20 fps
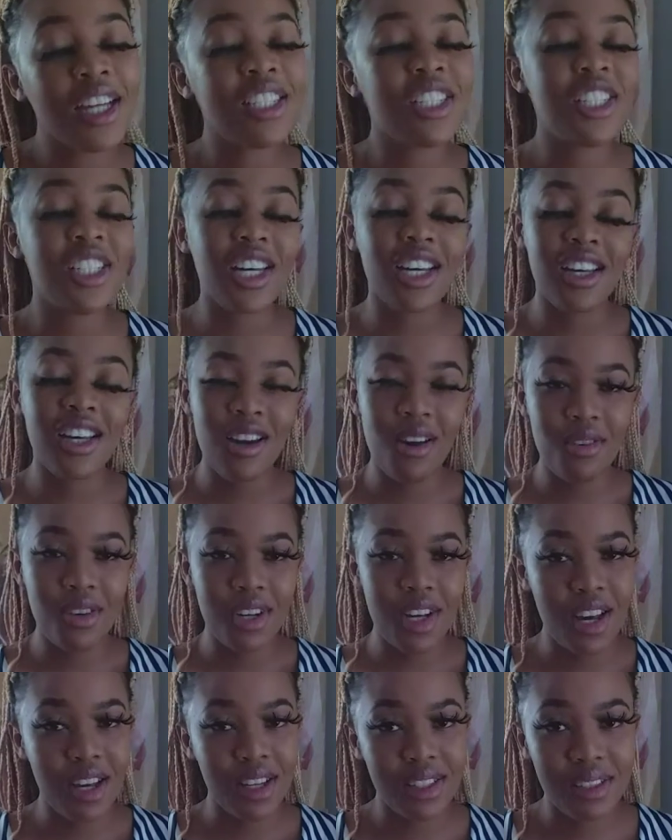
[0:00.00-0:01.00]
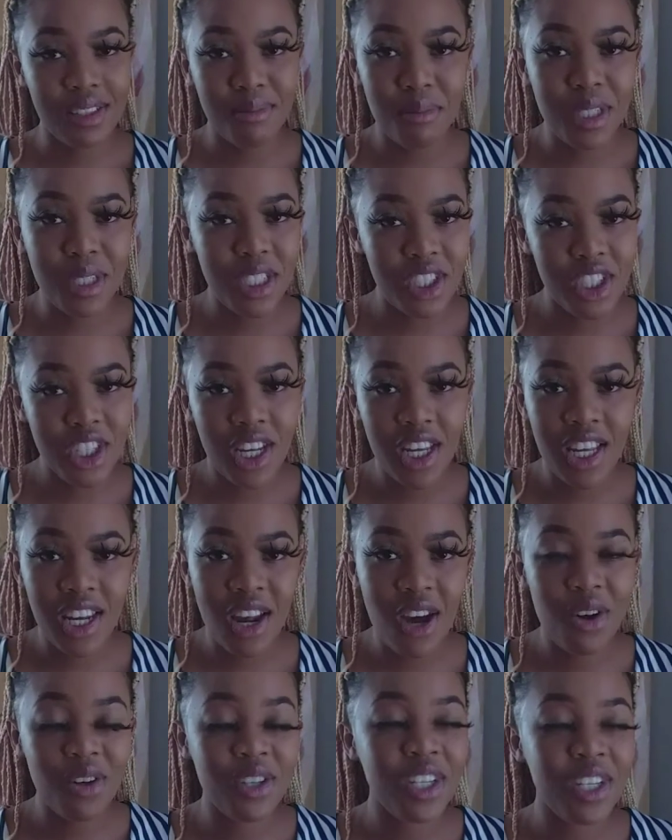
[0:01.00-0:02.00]
Check it out, guys. Please check it
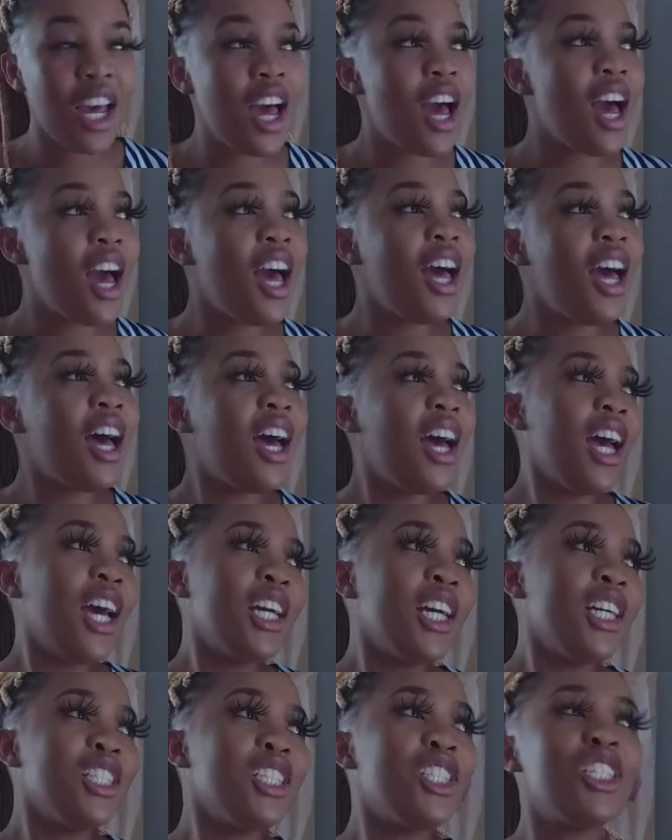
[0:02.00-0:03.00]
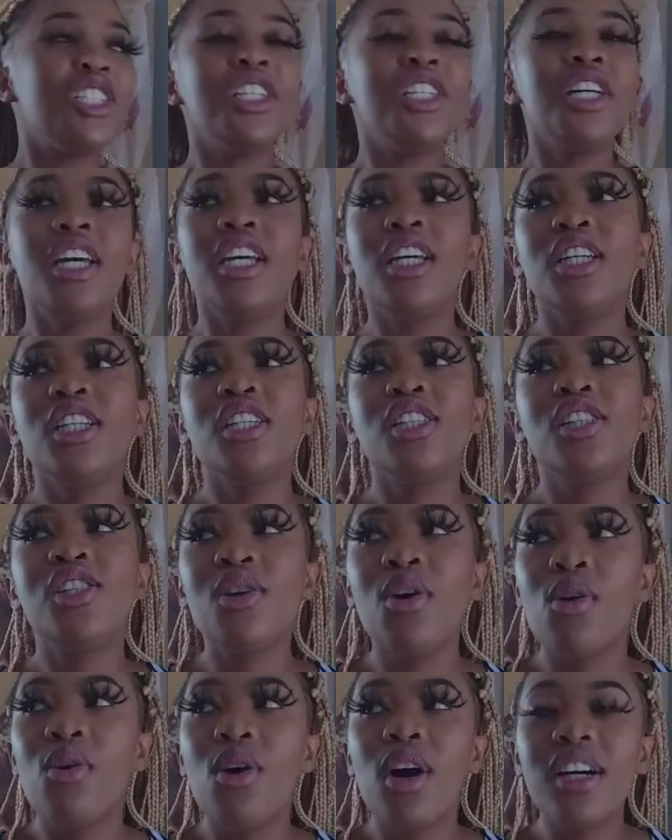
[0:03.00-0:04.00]
out. She is
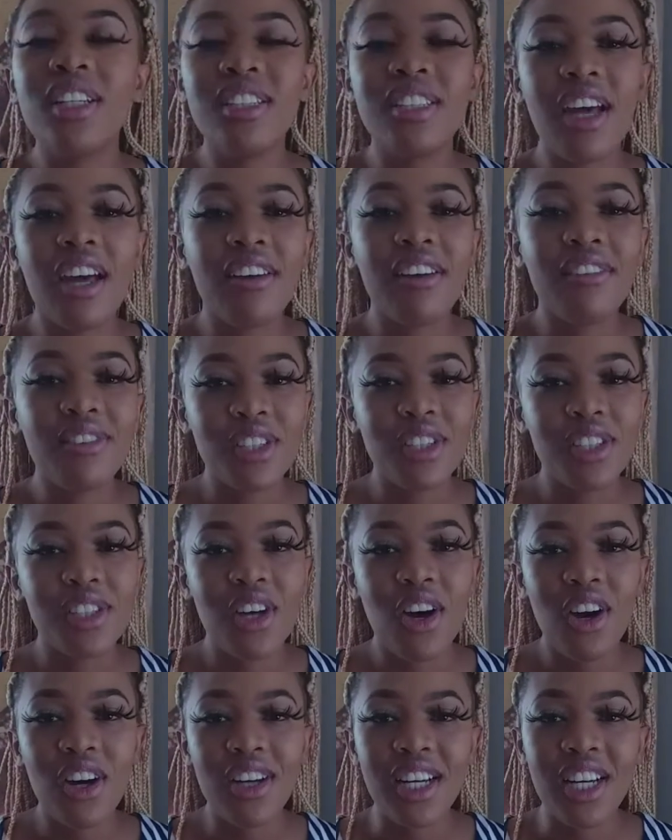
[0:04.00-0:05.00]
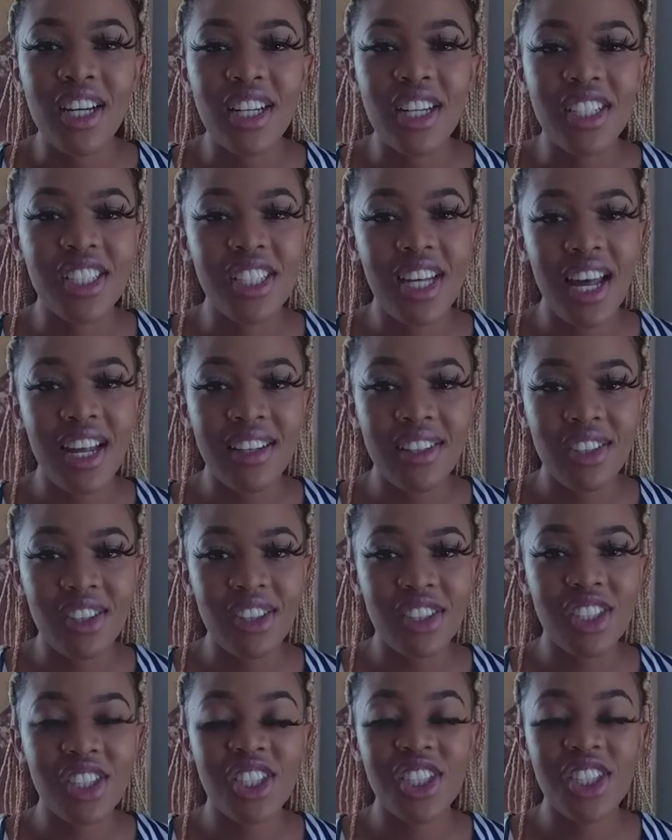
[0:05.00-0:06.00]
so diverse on her
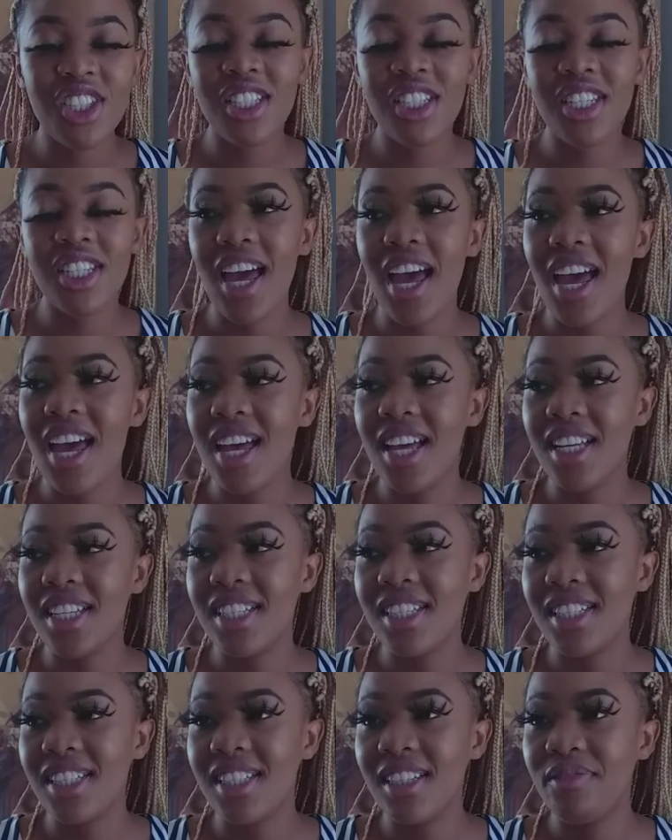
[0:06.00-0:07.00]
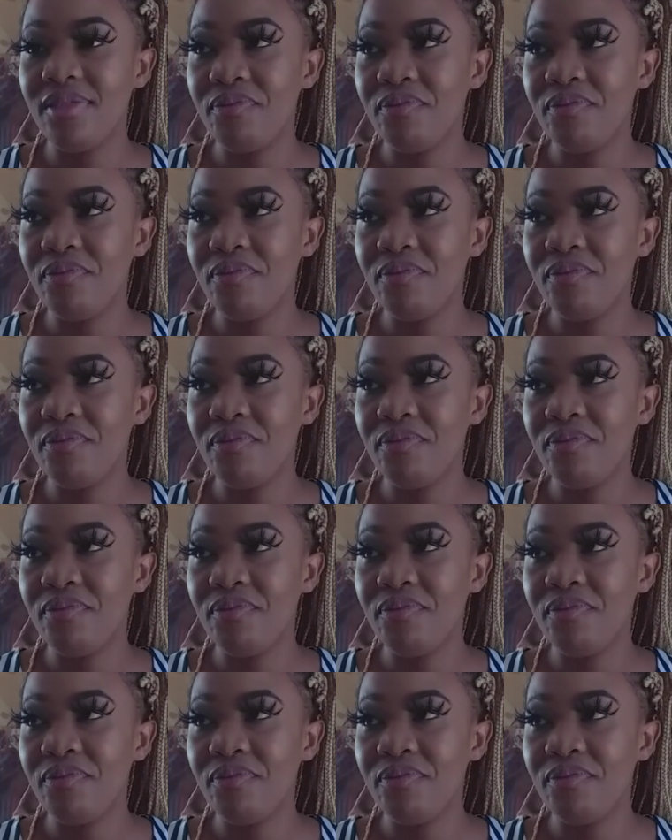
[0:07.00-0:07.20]
channel. She has